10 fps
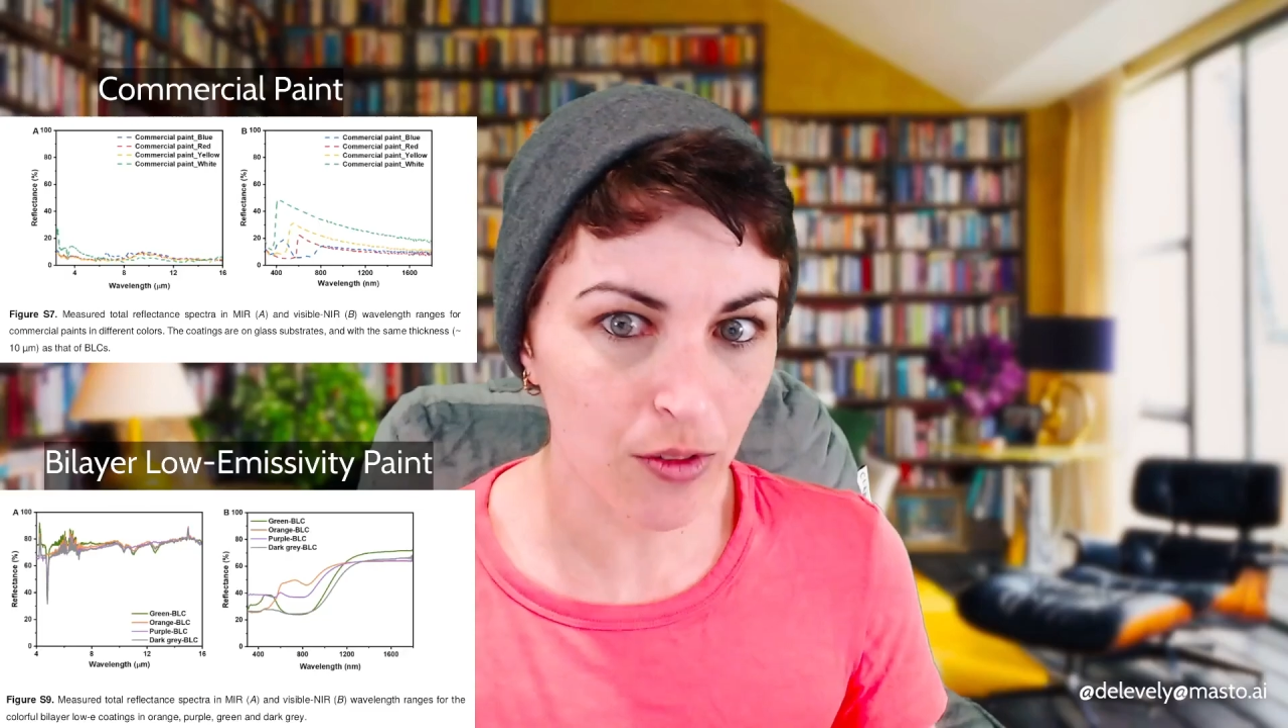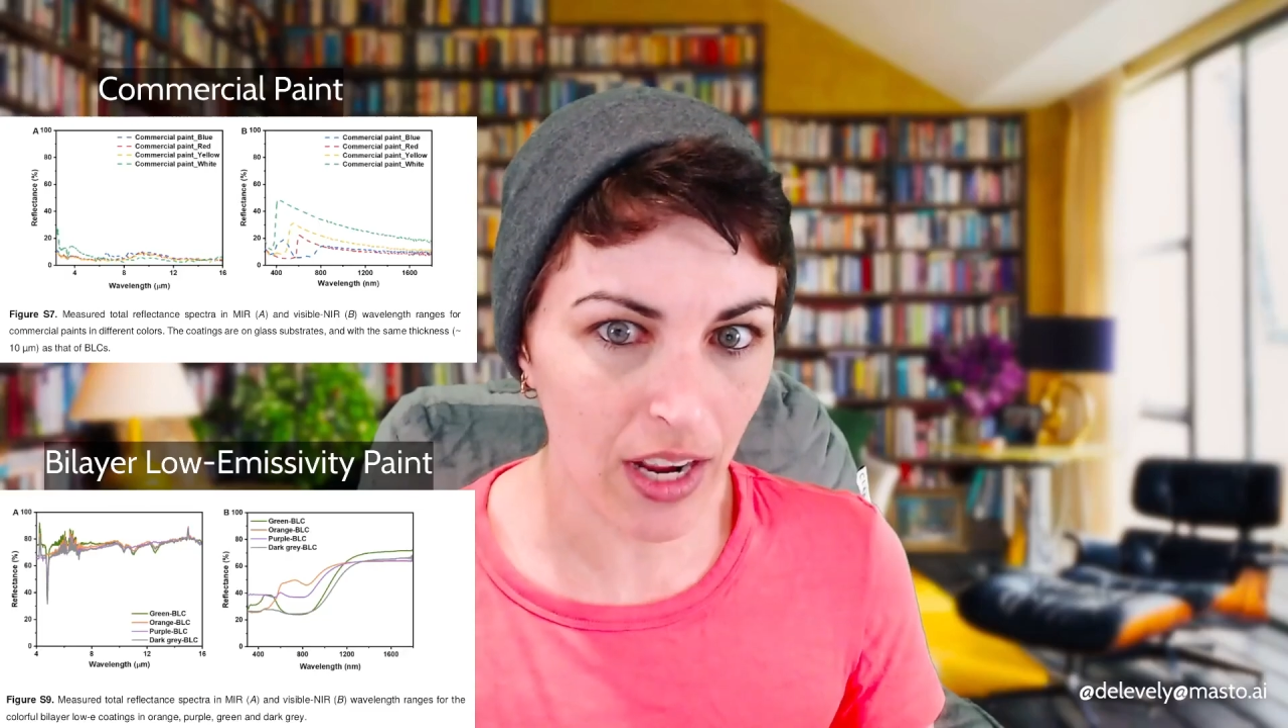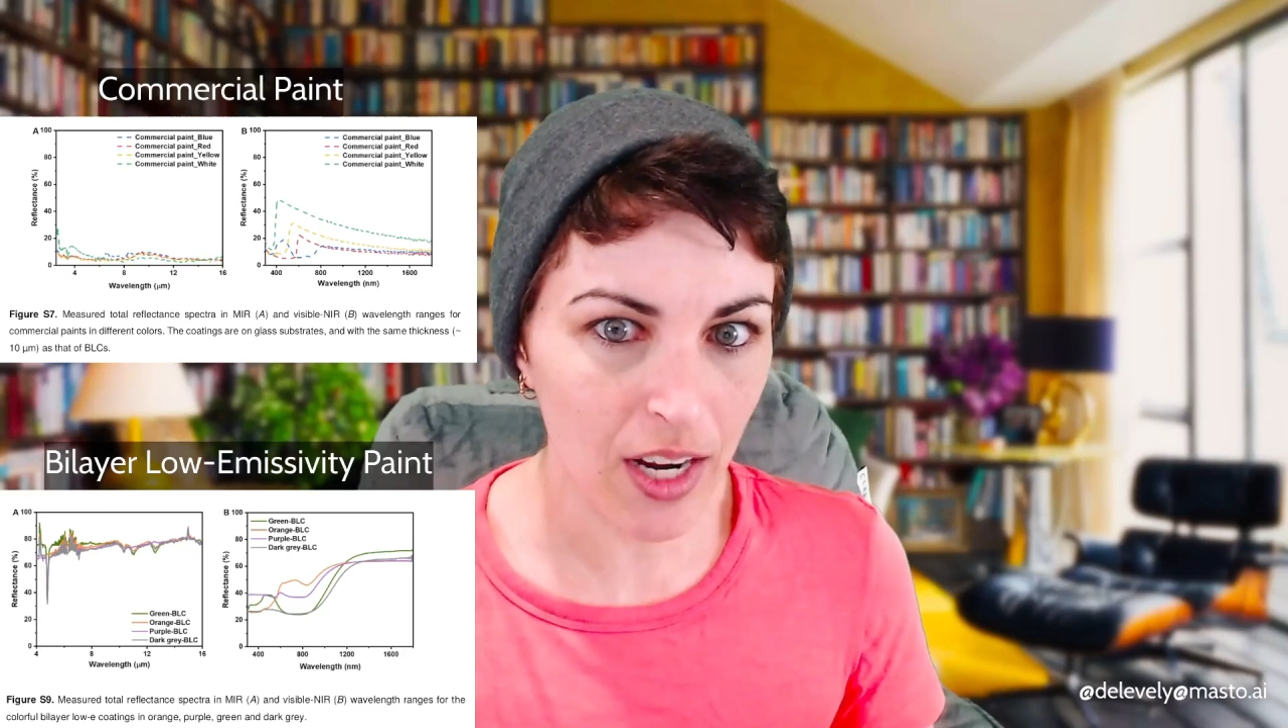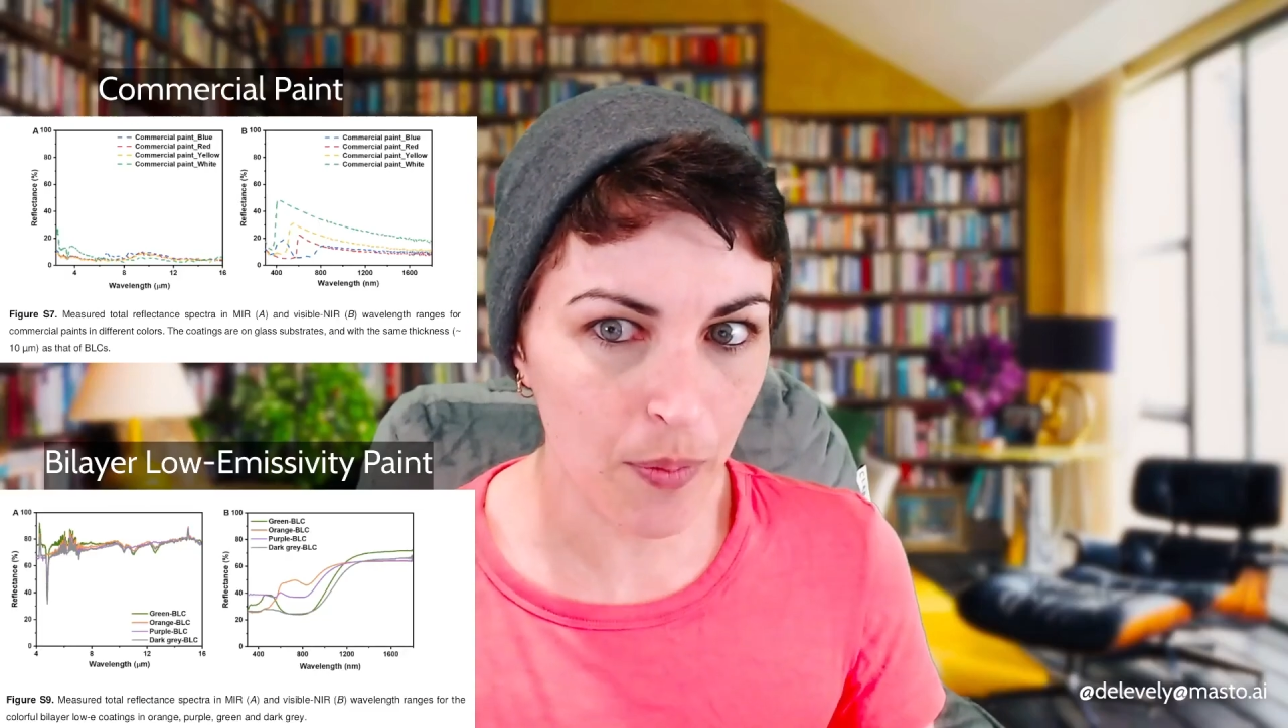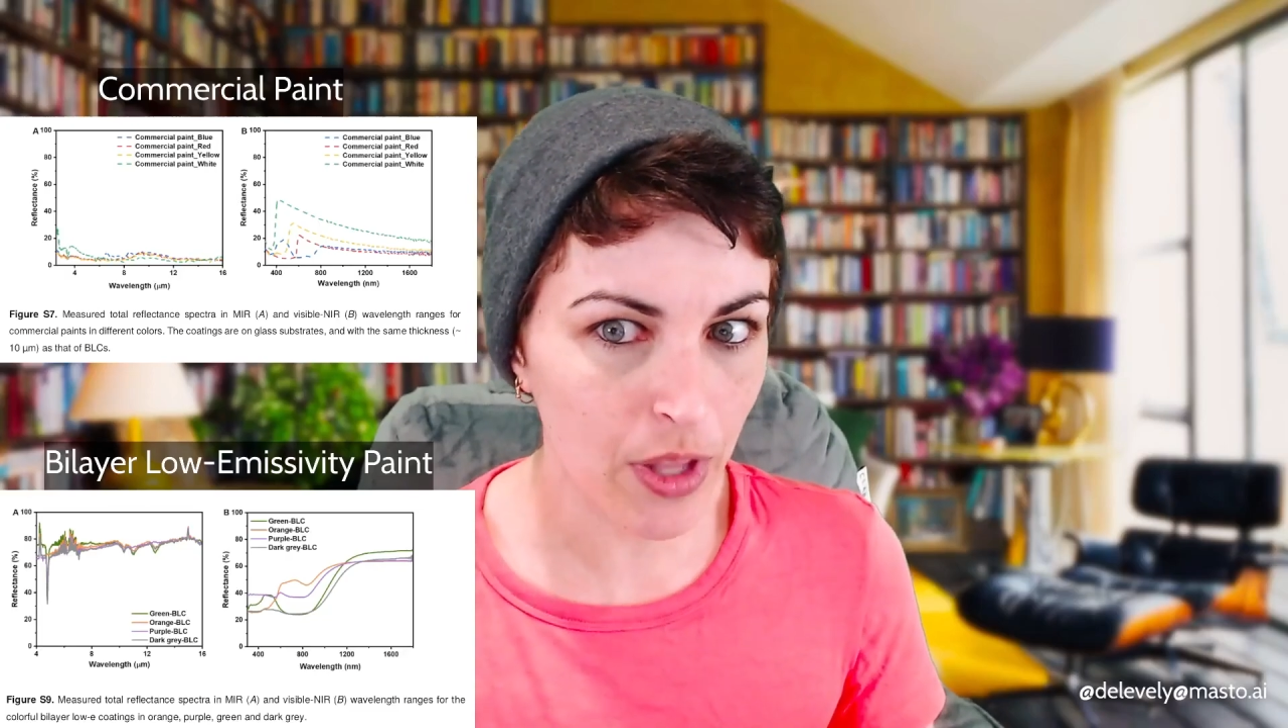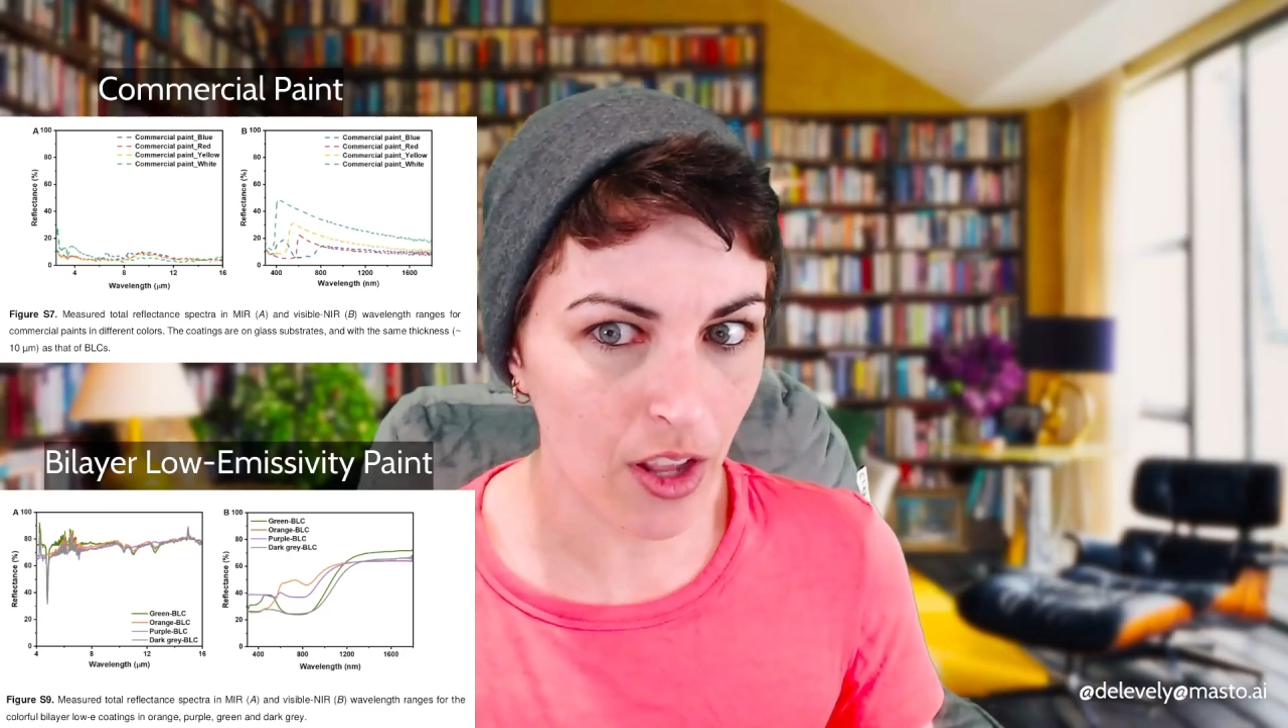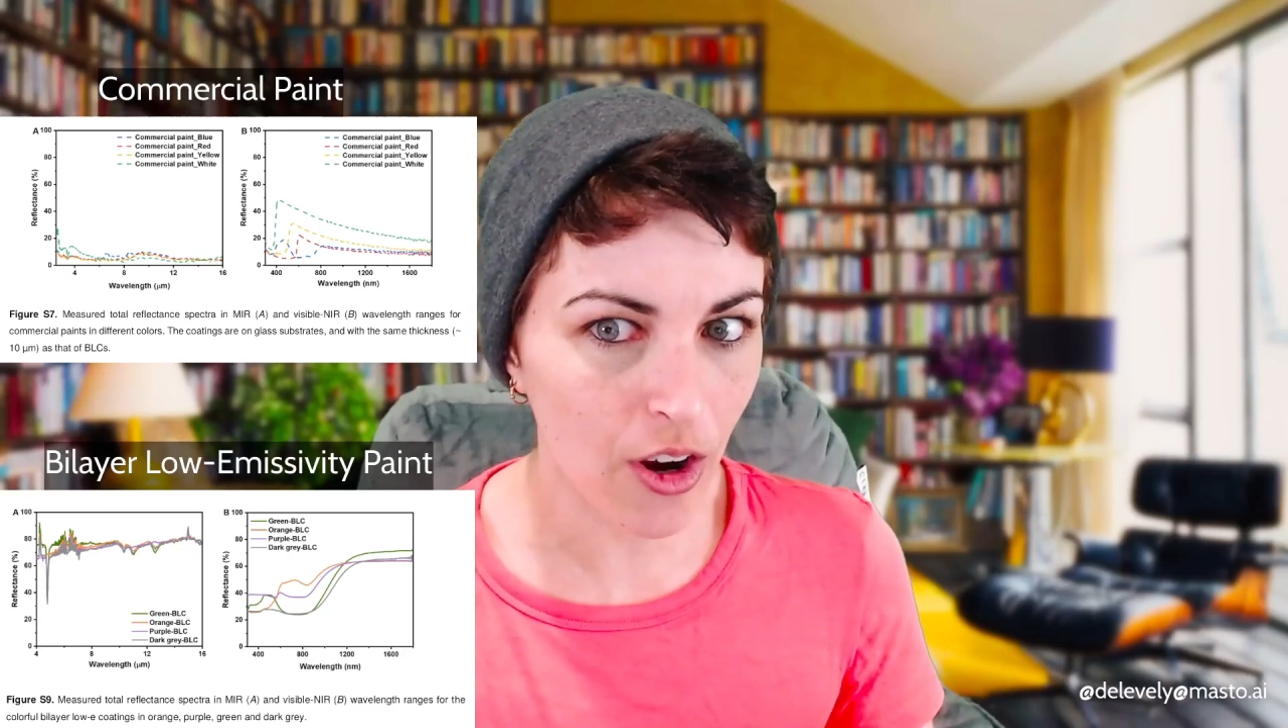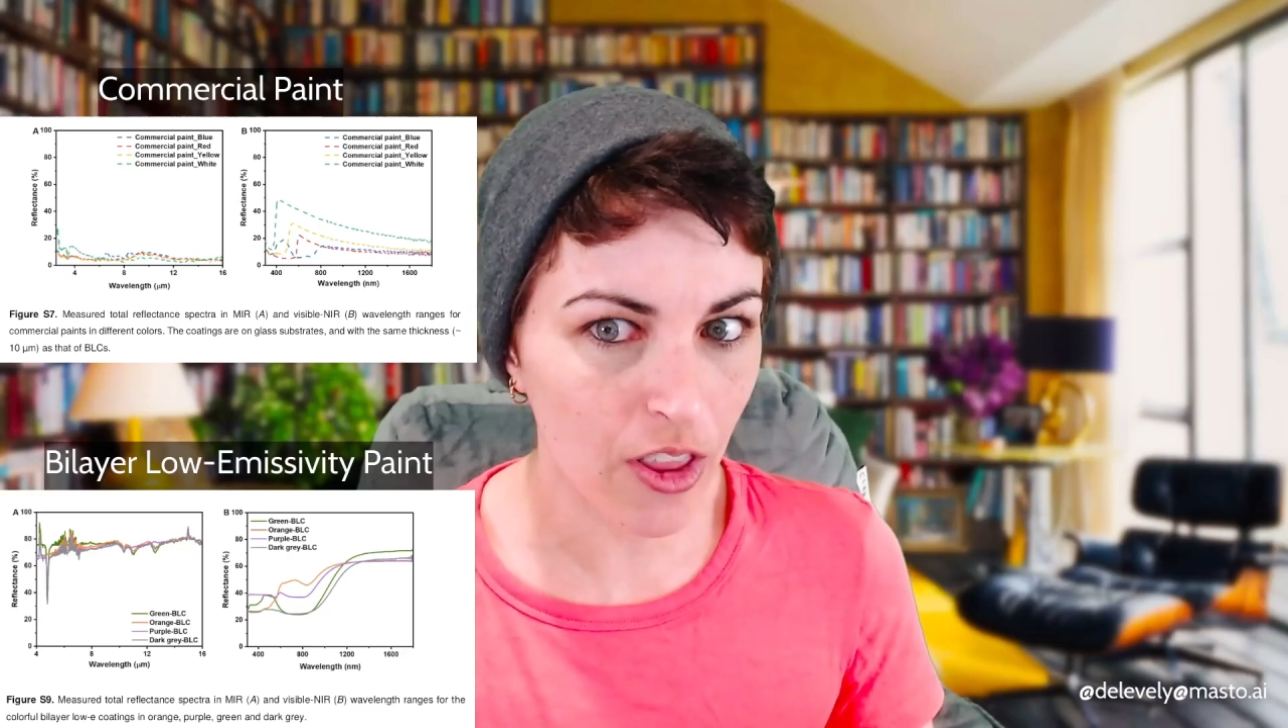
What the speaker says: right up on our